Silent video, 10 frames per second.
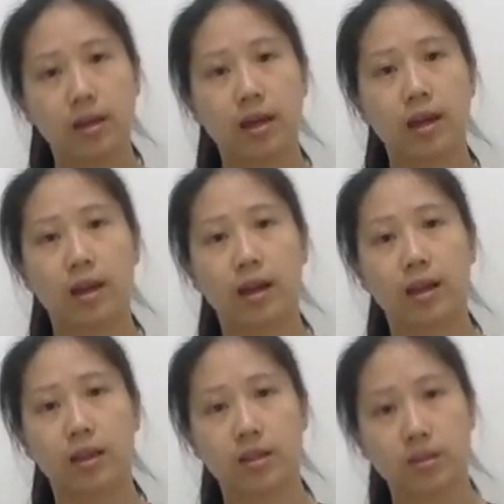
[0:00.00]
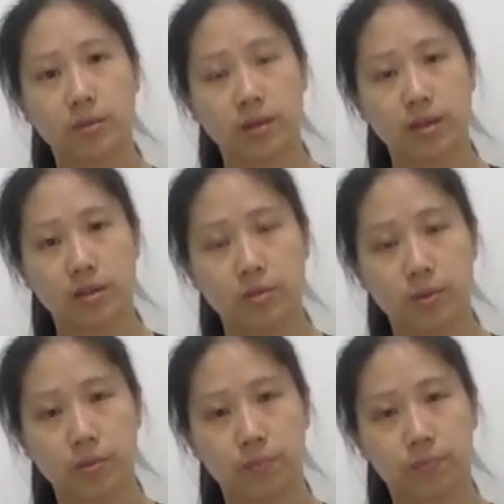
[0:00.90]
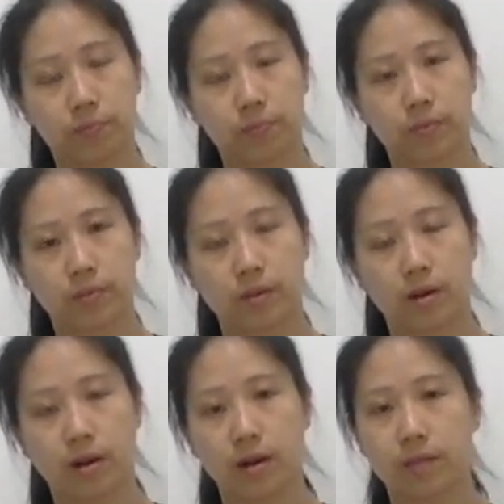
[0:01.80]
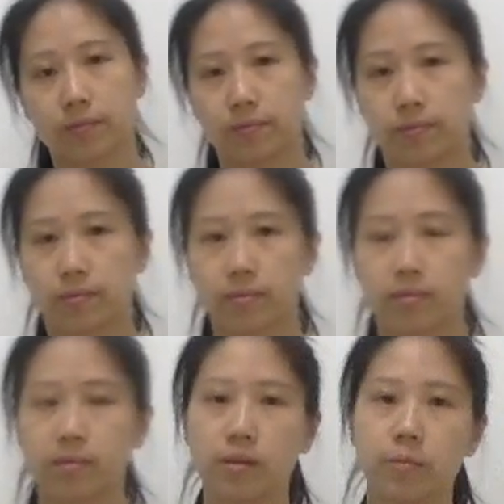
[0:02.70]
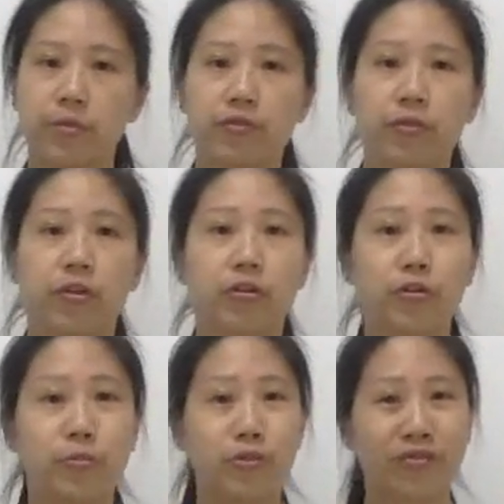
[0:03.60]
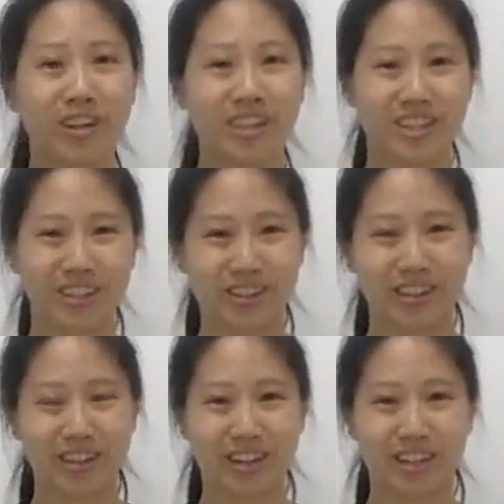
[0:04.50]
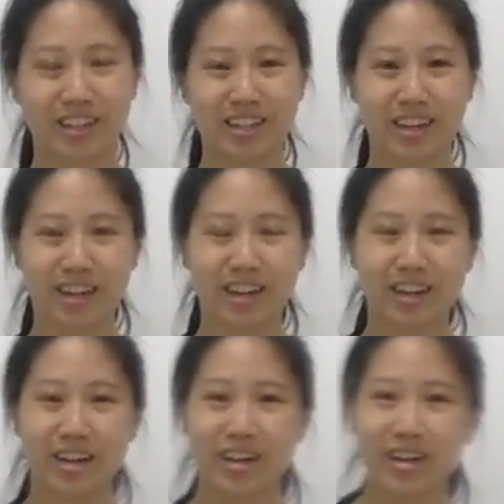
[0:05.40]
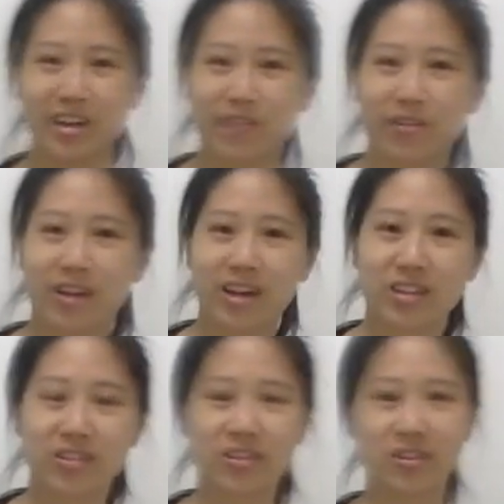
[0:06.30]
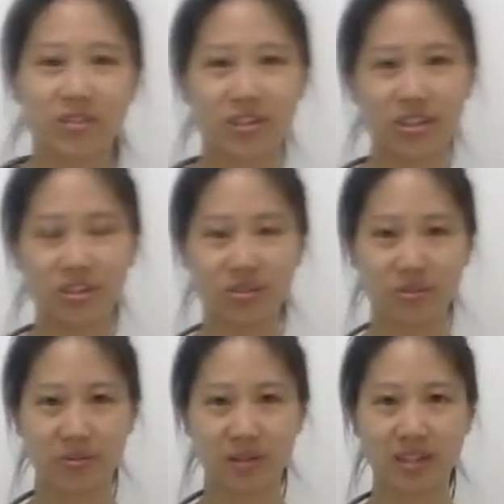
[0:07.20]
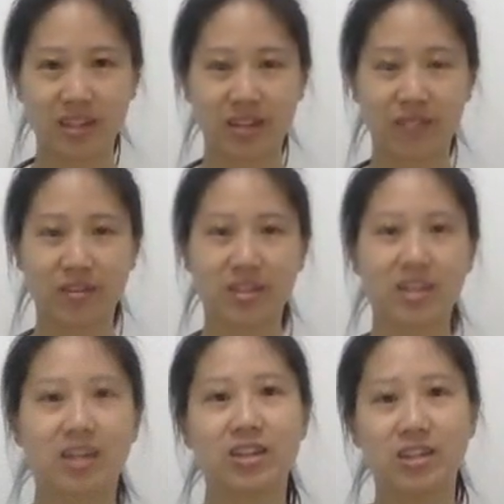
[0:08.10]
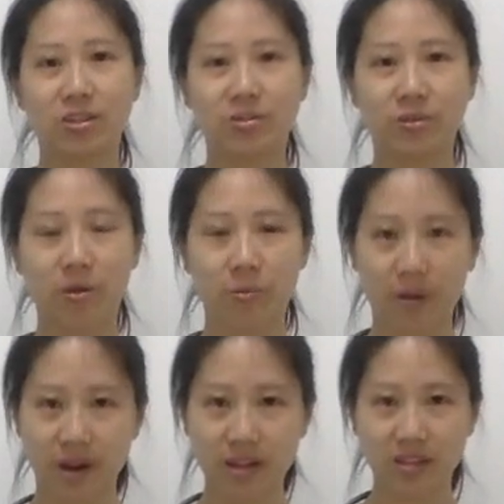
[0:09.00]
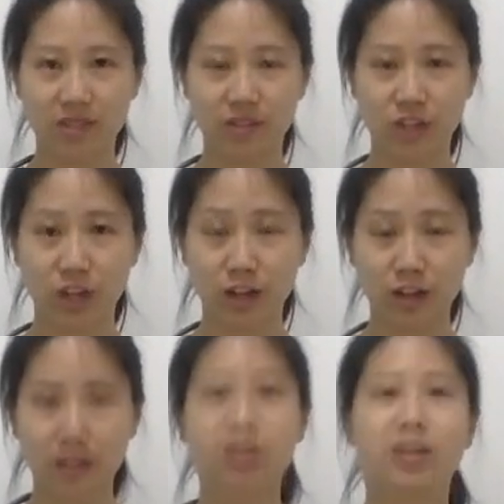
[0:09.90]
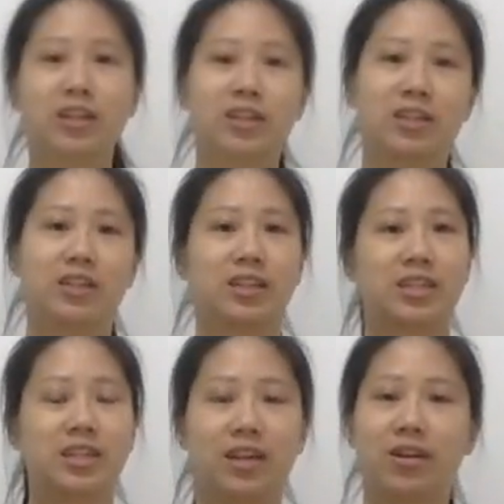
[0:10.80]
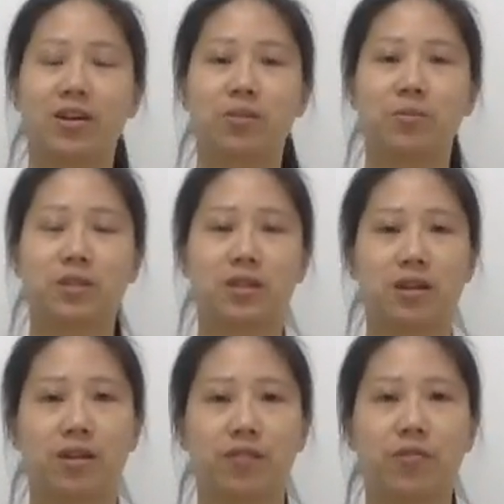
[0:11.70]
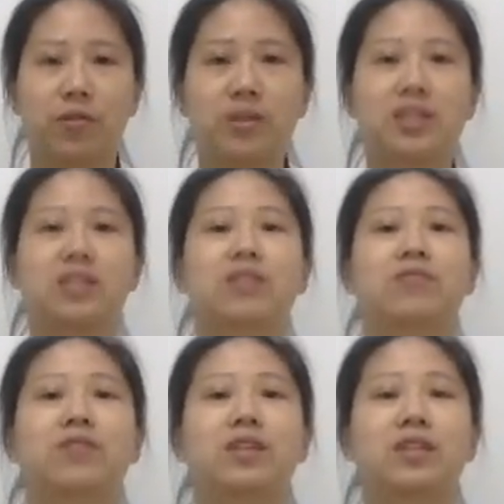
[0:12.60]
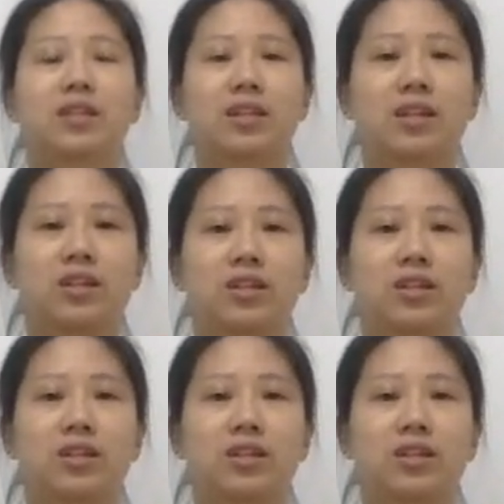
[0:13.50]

and then this way as well. Alright, before you move into the other side, if you like to, you can always just do the one side first then just do a comparison of a check. So you can extend the arms forwards into the front, and then